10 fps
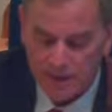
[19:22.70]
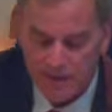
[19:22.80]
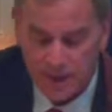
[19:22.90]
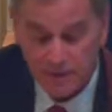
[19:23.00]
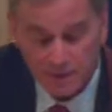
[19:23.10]

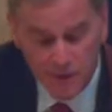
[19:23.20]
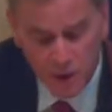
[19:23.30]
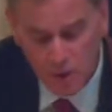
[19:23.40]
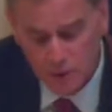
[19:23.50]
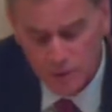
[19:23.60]
evening
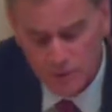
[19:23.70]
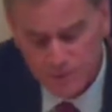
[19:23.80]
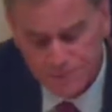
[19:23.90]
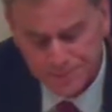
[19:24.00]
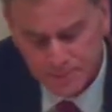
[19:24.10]
flows.
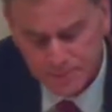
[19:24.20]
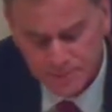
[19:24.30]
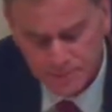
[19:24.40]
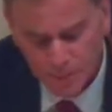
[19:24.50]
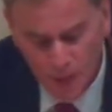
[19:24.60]

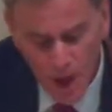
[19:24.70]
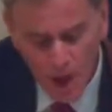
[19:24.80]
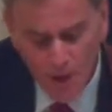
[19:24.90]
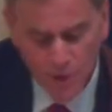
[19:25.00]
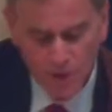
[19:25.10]

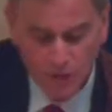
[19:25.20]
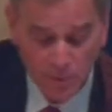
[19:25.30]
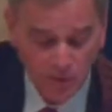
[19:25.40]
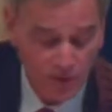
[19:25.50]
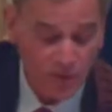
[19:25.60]
Your
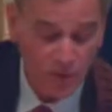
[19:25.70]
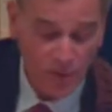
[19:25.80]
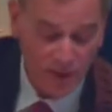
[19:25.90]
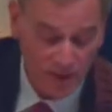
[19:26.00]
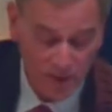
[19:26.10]
wisdom sets the
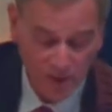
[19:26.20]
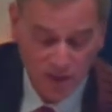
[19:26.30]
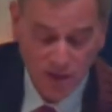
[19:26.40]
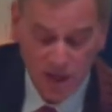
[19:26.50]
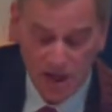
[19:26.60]
way on
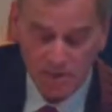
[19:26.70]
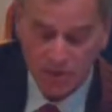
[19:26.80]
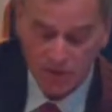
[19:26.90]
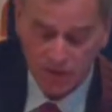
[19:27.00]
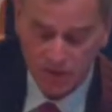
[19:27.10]
which time
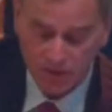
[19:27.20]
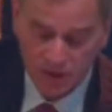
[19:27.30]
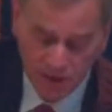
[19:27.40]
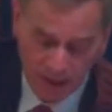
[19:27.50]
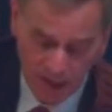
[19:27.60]
and
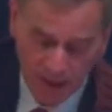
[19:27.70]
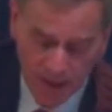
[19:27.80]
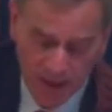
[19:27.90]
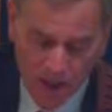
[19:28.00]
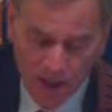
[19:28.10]
season
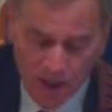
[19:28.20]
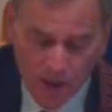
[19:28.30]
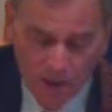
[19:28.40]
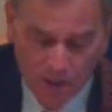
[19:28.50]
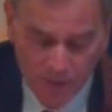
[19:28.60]
glide.
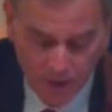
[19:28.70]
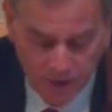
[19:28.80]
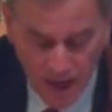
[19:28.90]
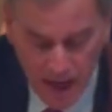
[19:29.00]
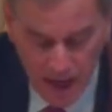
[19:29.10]
Your breath